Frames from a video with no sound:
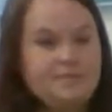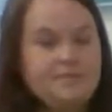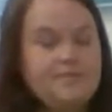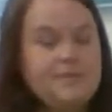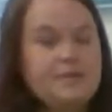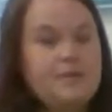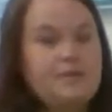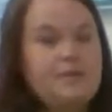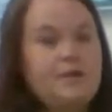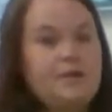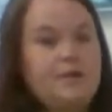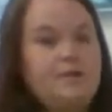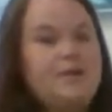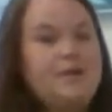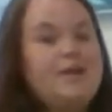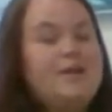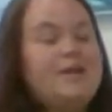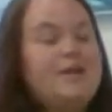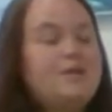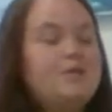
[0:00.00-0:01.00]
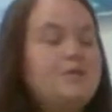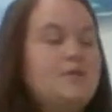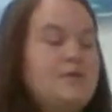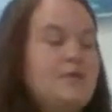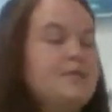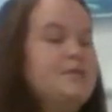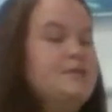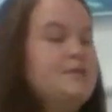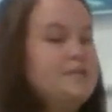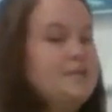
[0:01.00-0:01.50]
So you don't
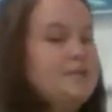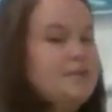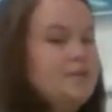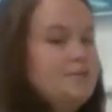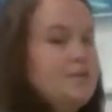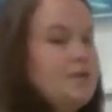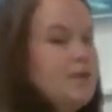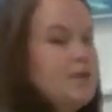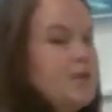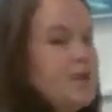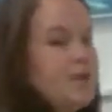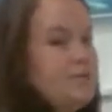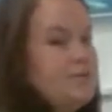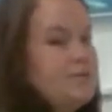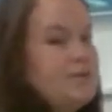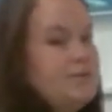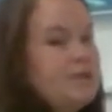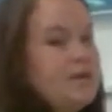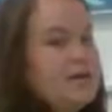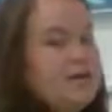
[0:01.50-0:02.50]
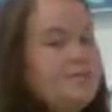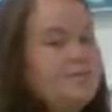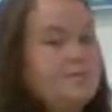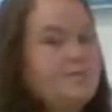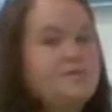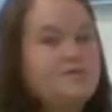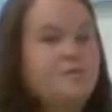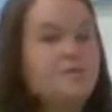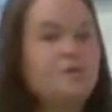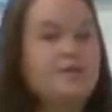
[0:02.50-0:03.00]
necessarily want to cut up those
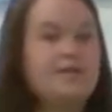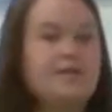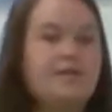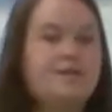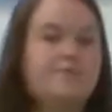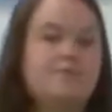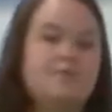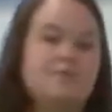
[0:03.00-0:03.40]
48